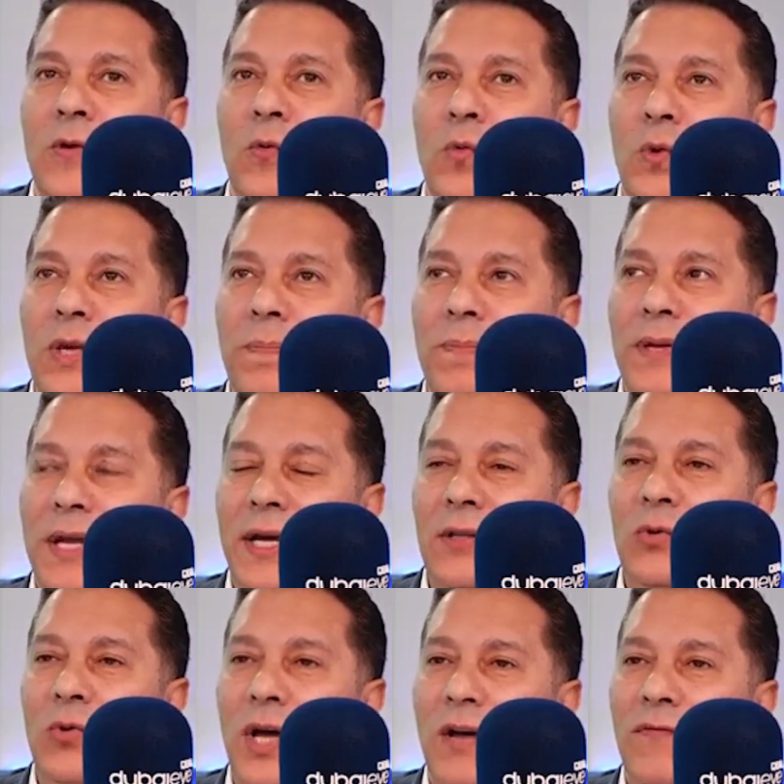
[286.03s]
we plan
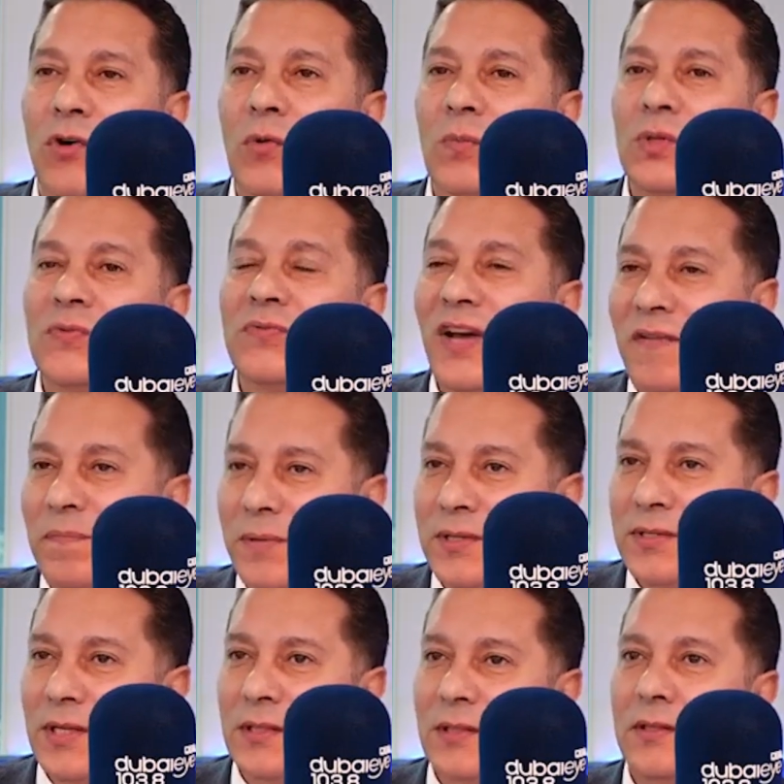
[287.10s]
to have almost
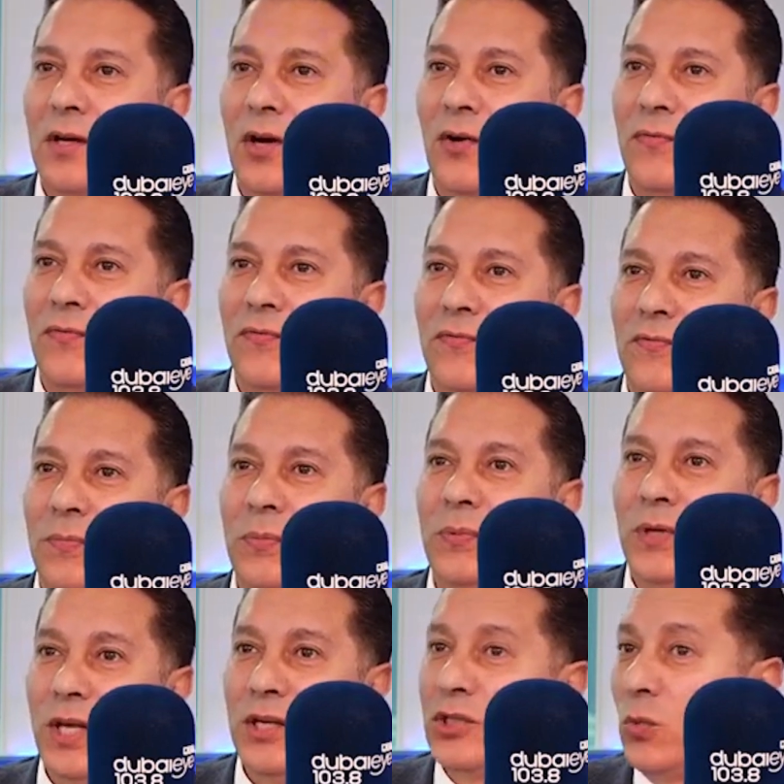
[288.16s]
5% of
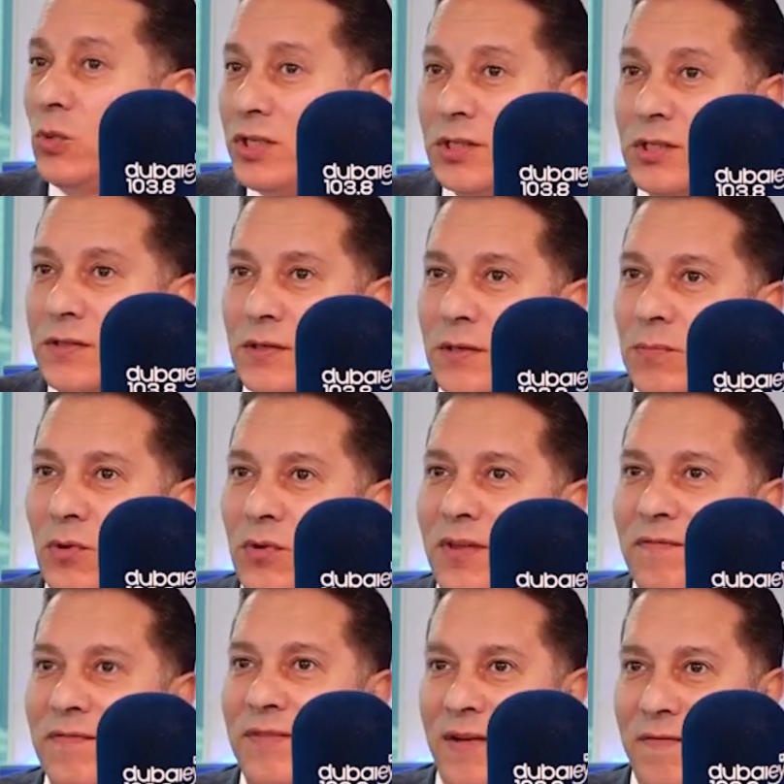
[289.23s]
population, which is more
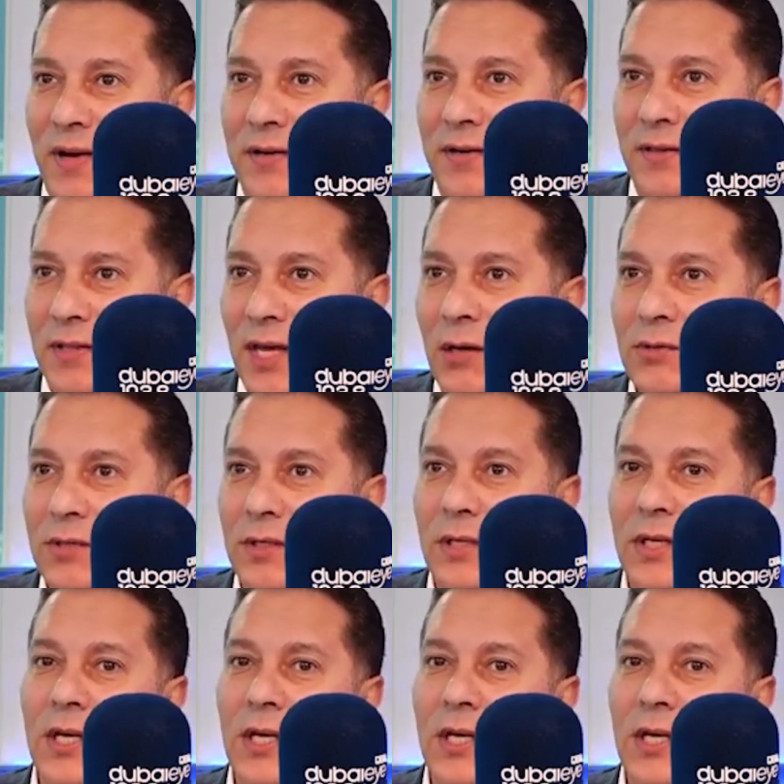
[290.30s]
than 500,000,